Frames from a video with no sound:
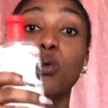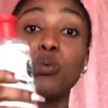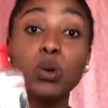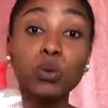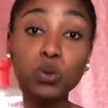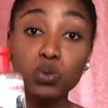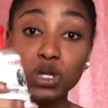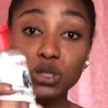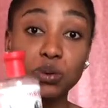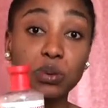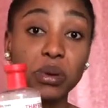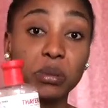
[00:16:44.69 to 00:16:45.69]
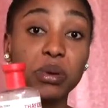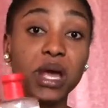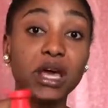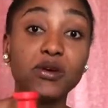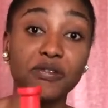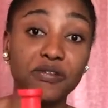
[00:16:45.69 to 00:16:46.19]
which will
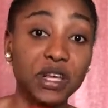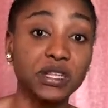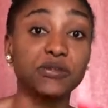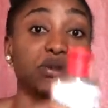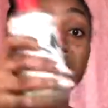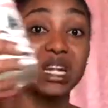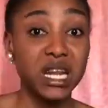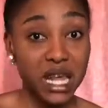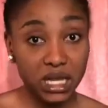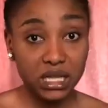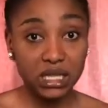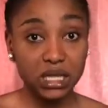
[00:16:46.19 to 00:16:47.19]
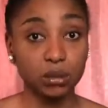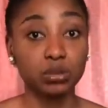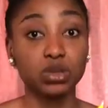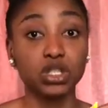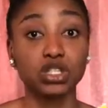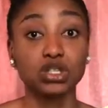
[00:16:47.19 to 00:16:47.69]
prepare your face for the next step,
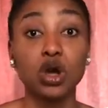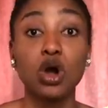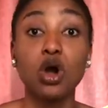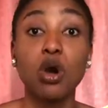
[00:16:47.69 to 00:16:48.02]
which is